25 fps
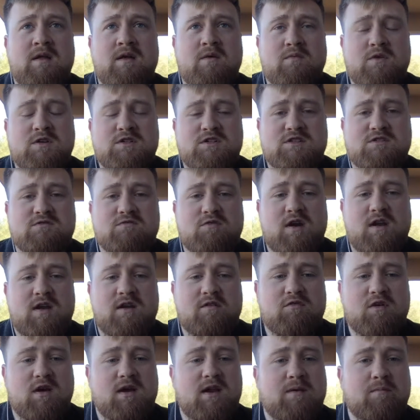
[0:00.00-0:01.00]
which is really,
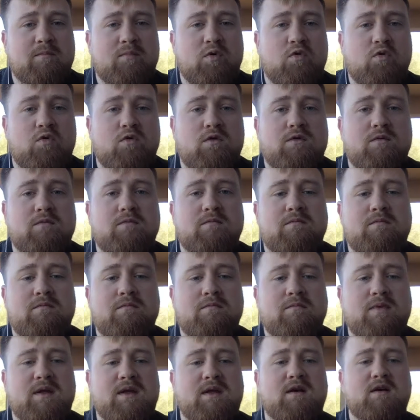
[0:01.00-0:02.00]
really important,
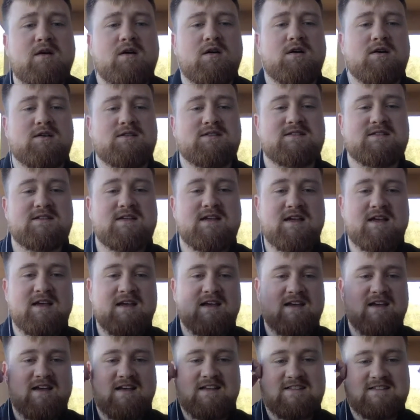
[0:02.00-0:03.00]
because
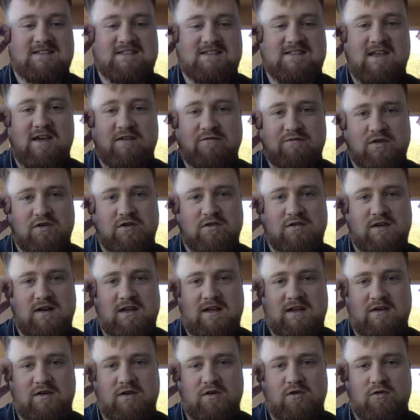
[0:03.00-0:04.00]
it's
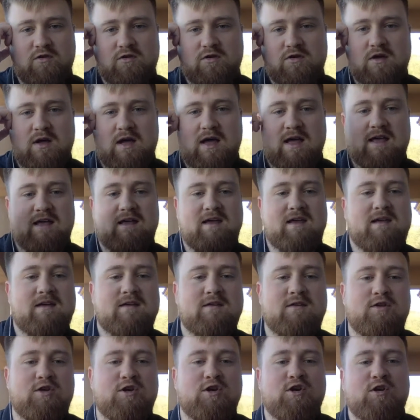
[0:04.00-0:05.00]
definitely not a,
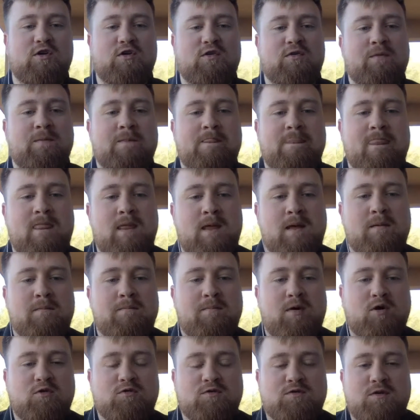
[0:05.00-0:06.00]
you know,
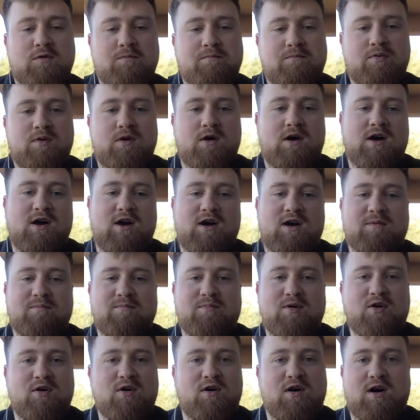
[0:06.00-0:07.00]
put
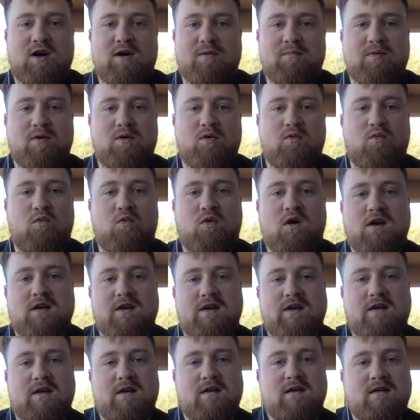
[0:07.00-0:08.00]
up
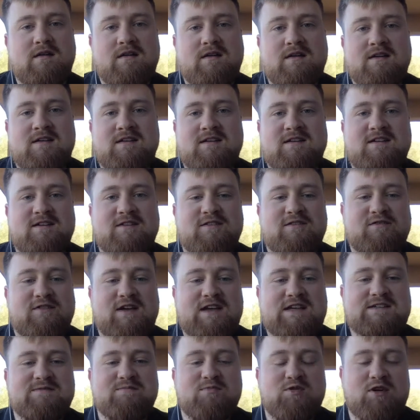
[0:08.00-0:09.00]
one
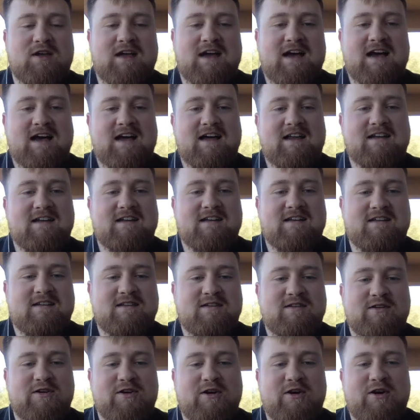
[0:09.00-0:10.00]
Facebook ad
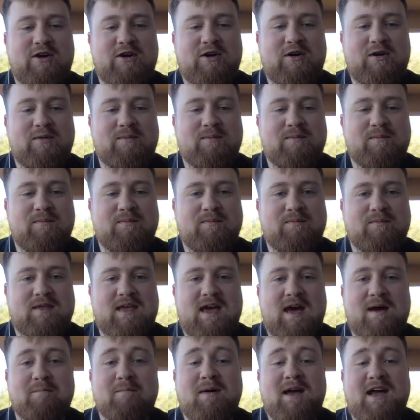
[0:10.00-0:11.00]

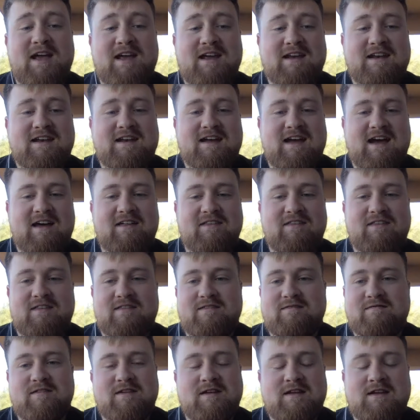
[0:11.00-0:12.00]
campaign and
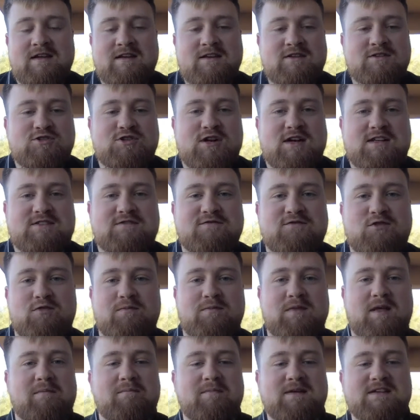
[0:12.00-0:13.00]
transform
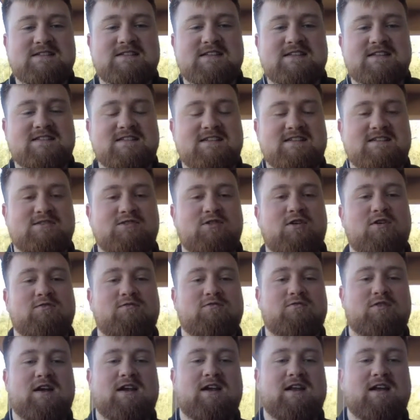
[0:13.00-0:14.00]
their business. It's not
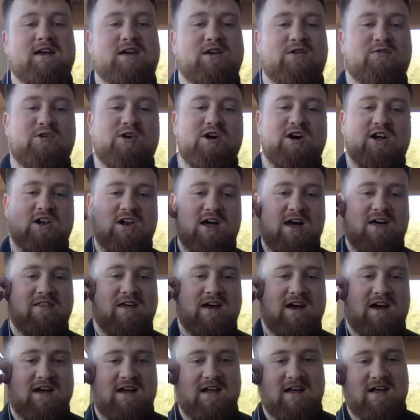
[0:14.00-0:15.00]
really going to work like
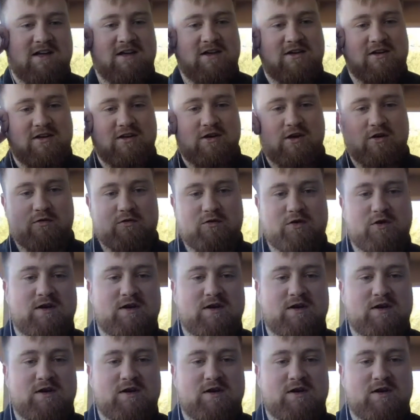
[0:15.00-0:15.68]
that, you know. You